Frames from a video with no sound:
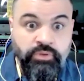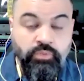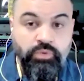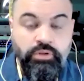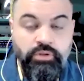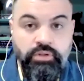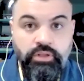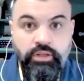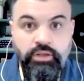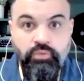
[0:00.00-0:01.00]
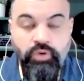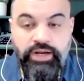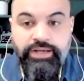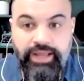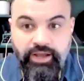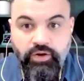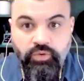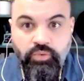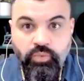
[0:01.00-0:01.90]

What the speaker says: Well, right now,